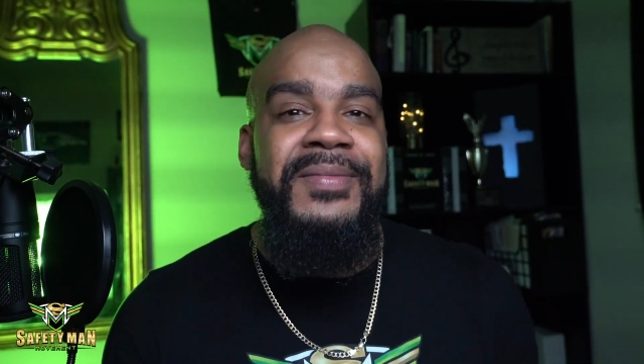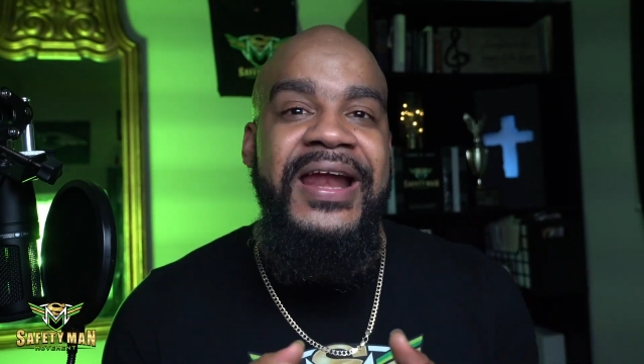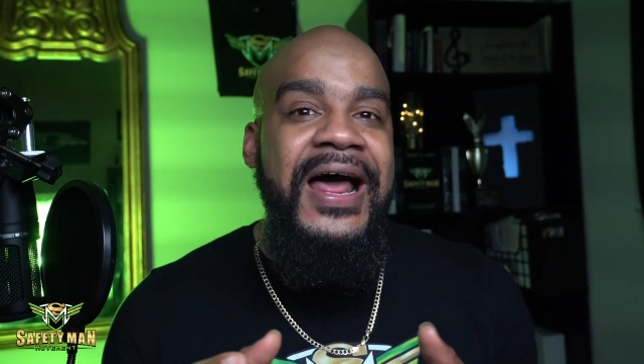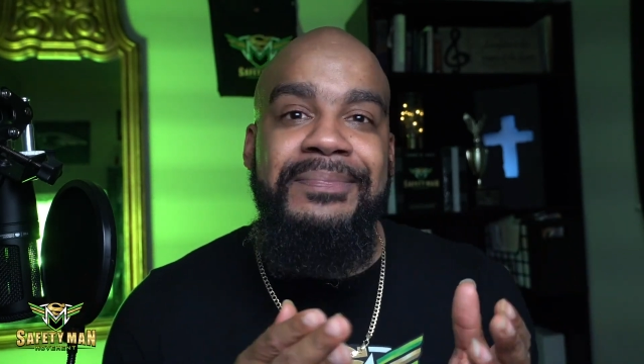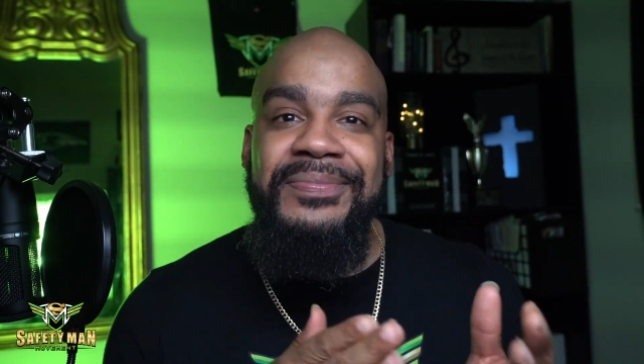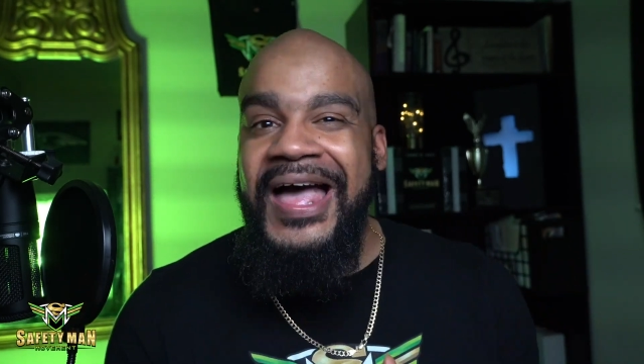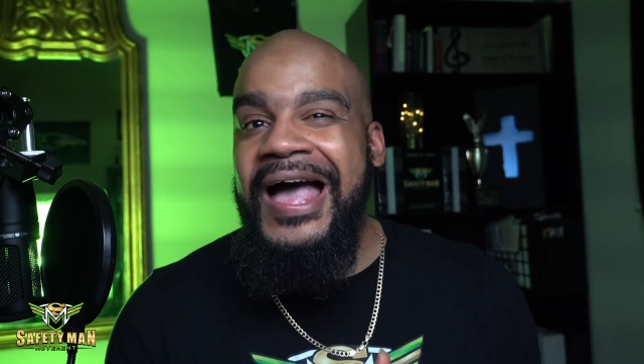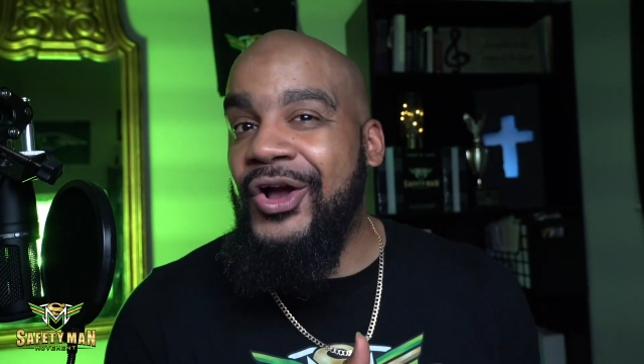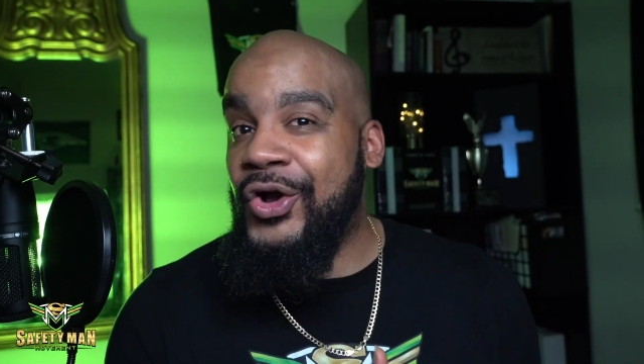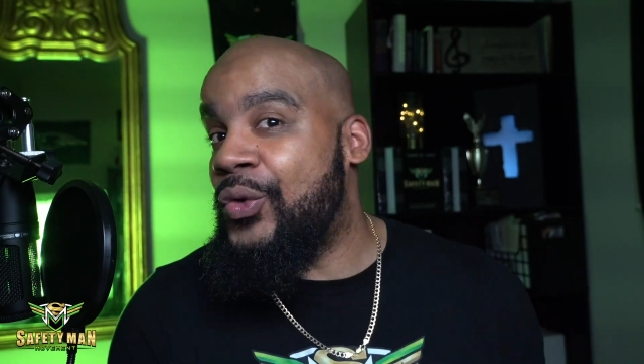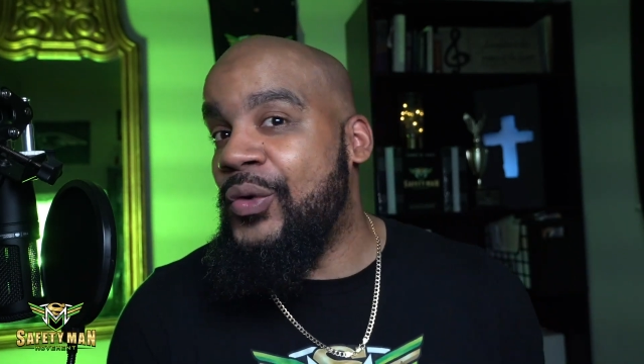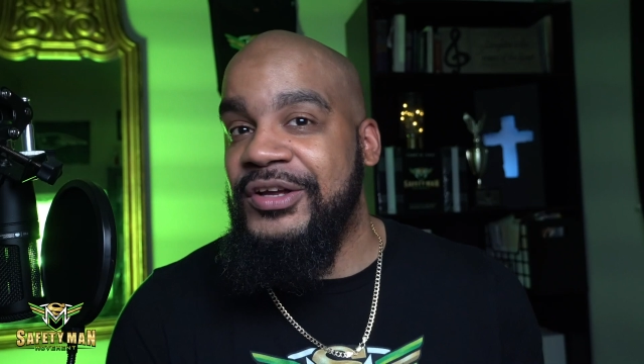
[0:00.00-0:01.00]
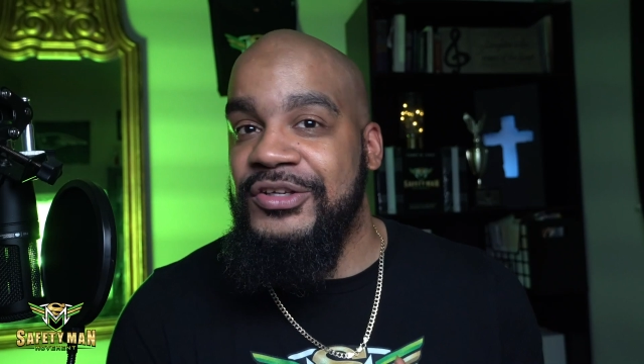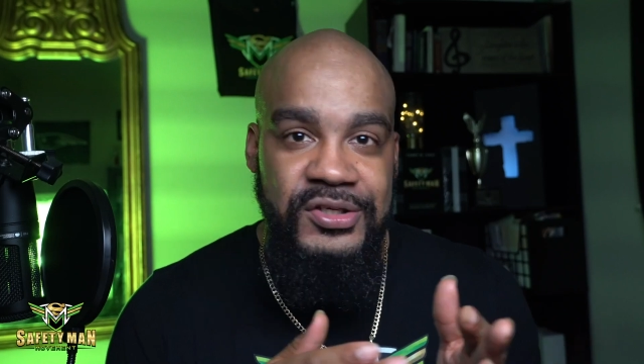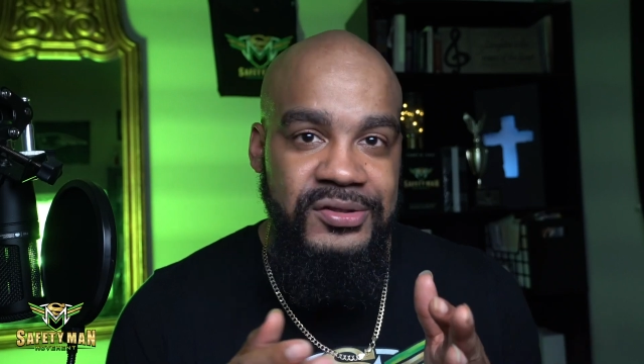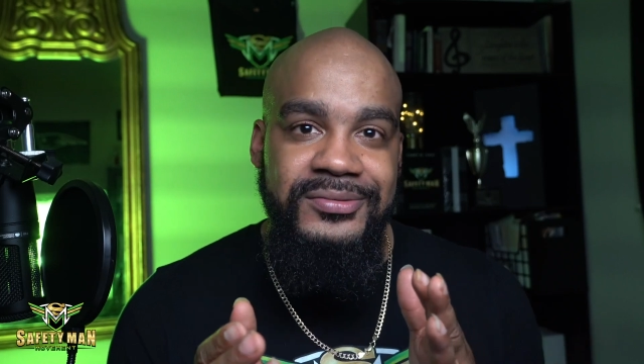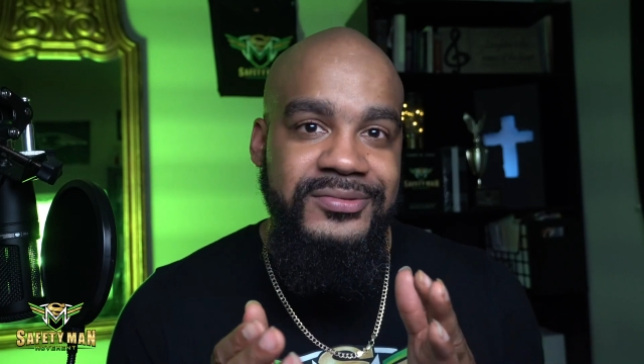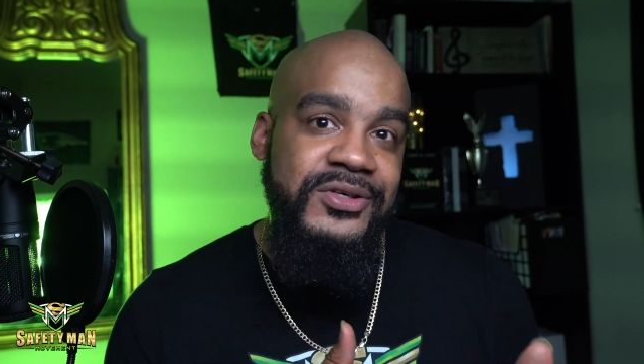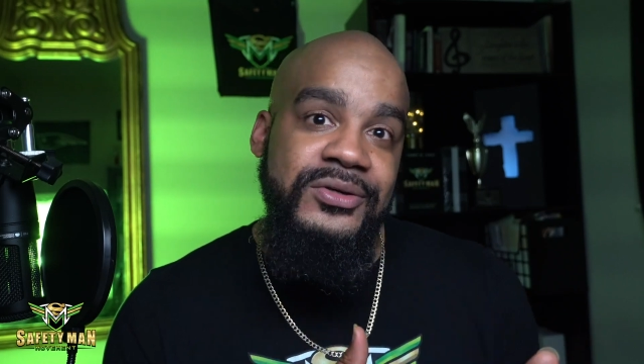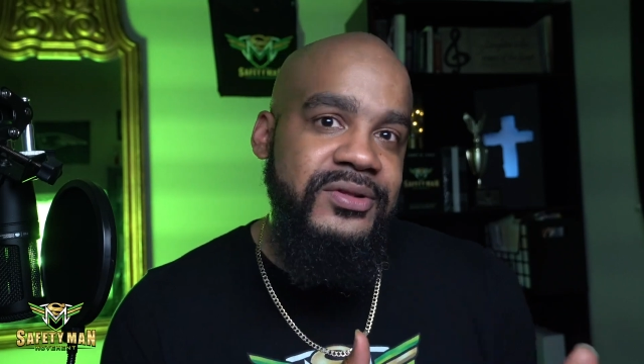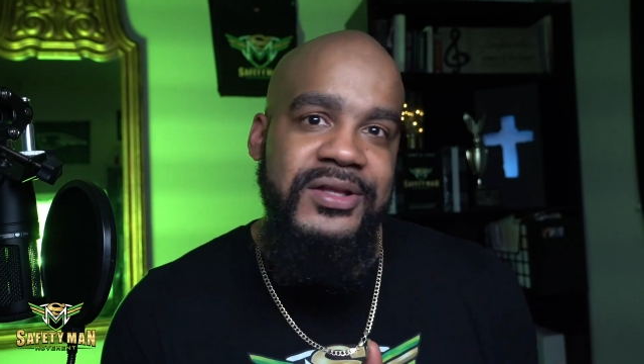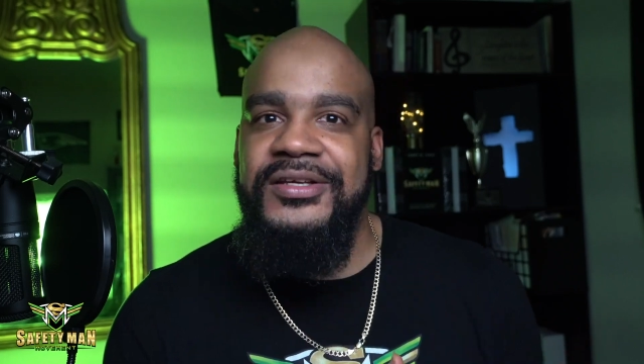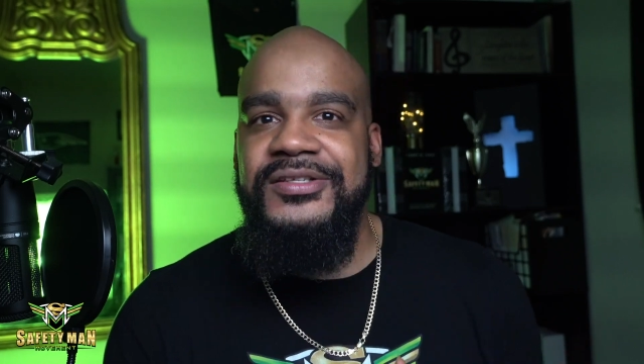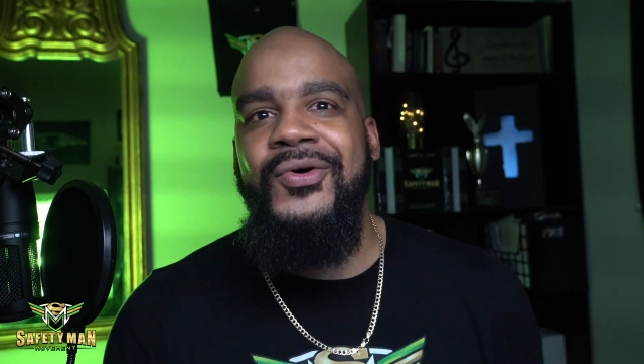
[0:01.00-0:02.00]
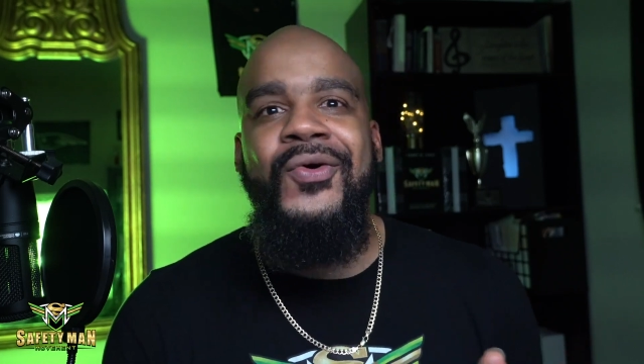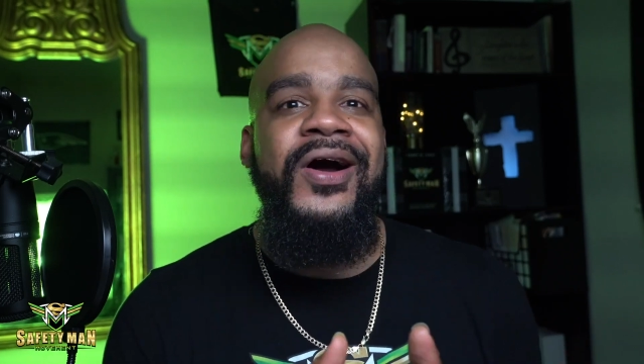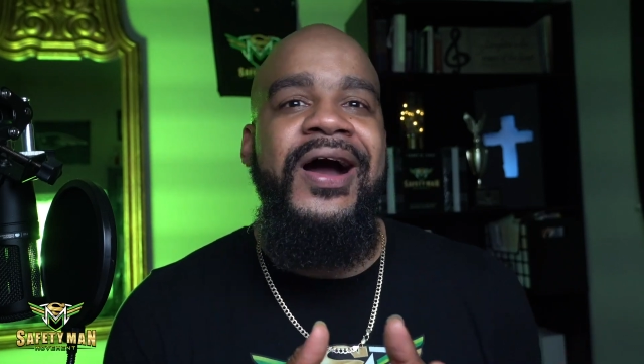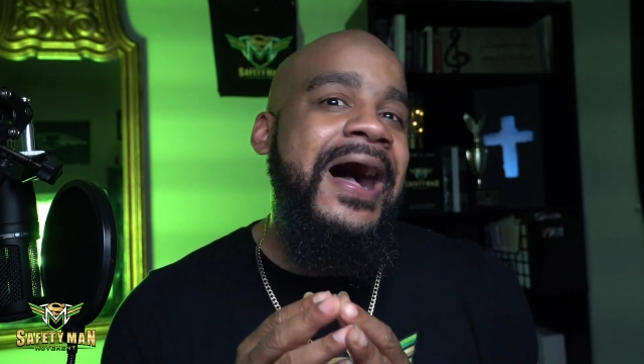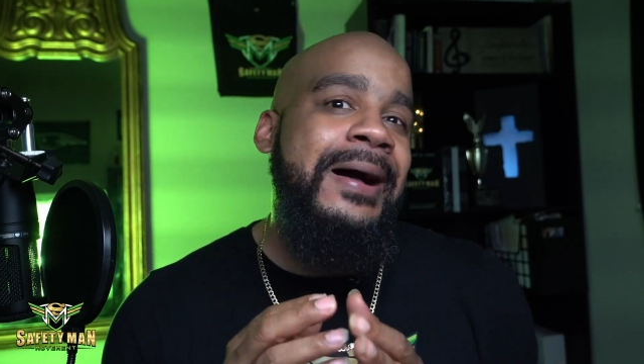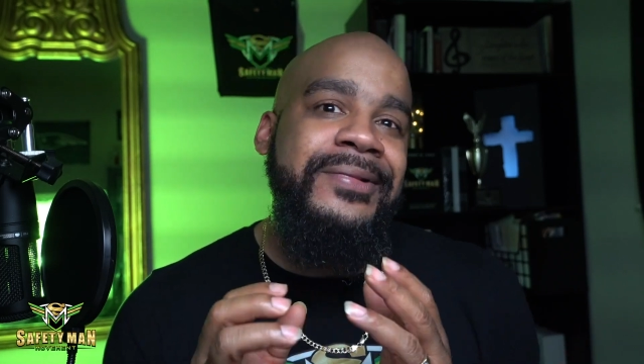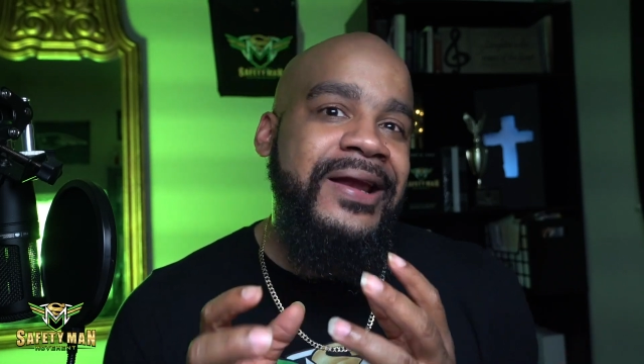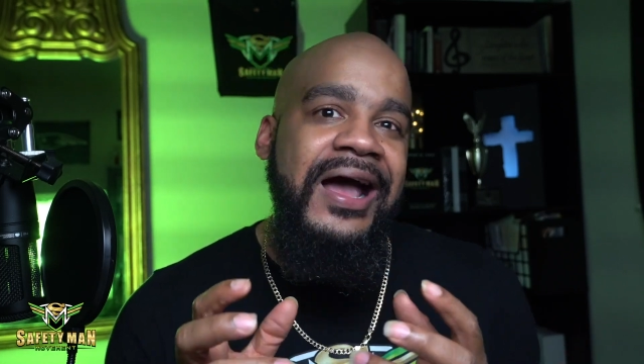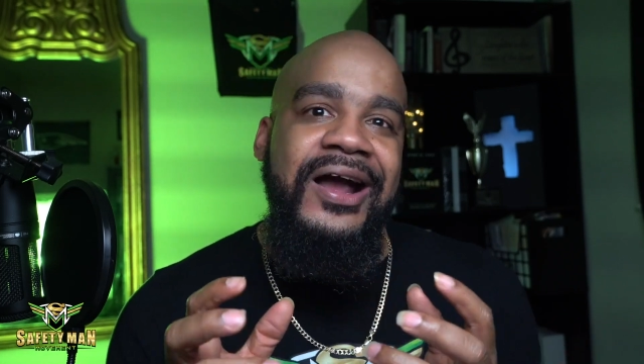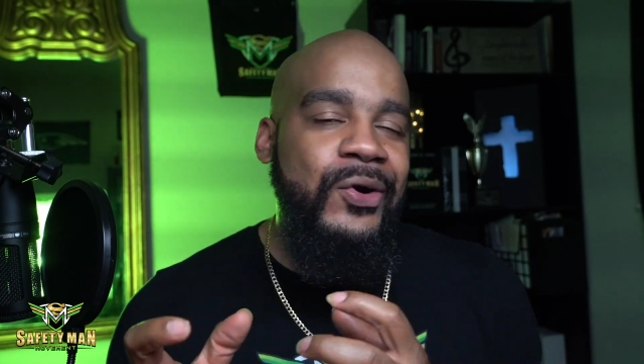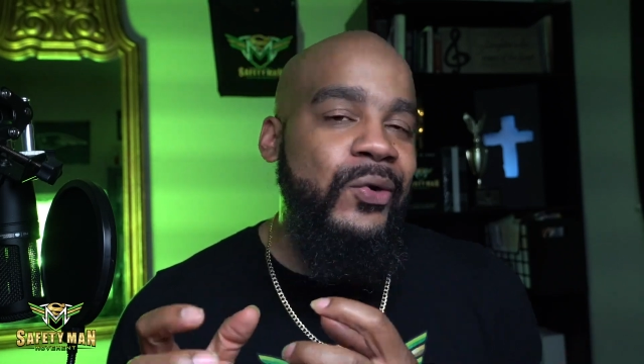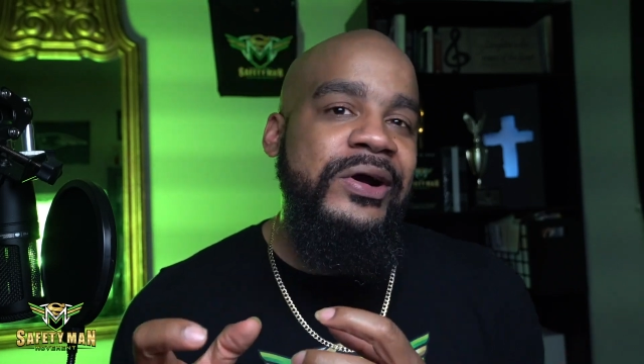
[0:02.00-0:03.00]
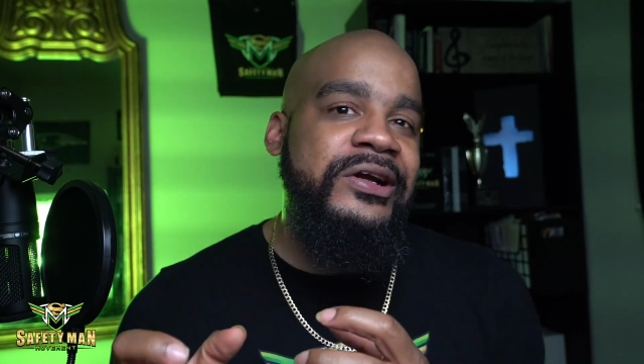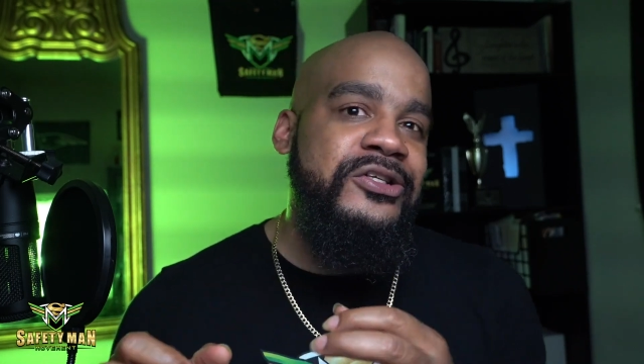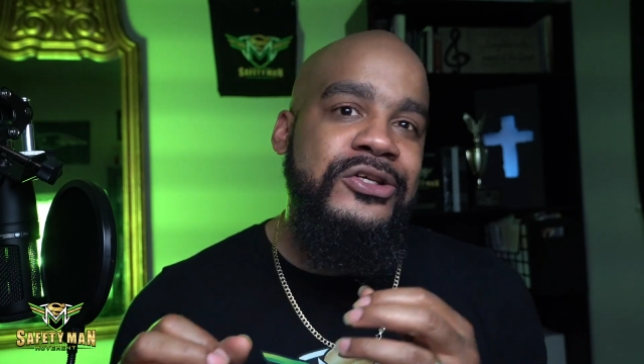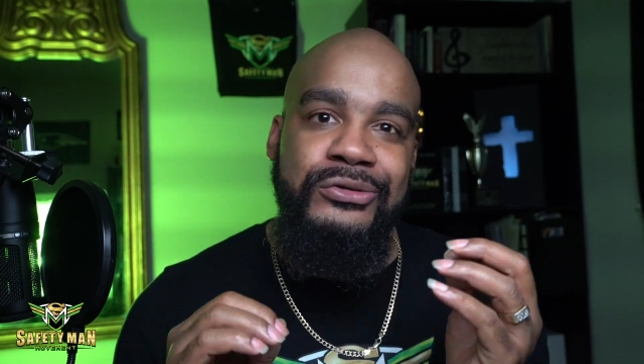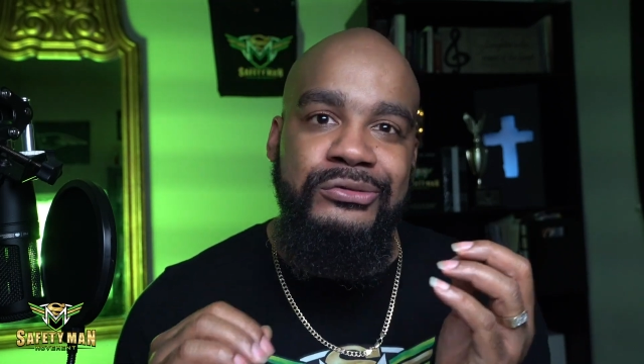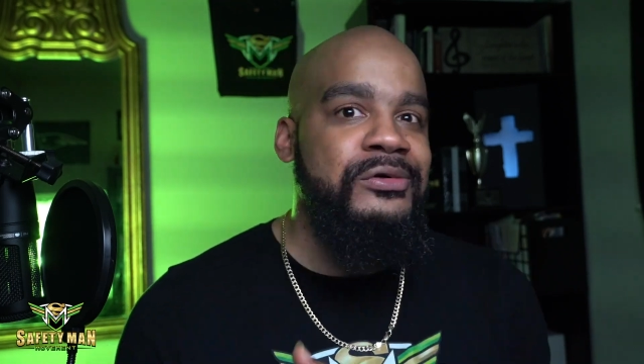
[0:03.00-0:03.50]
I'm not going to do this, or I'm not going to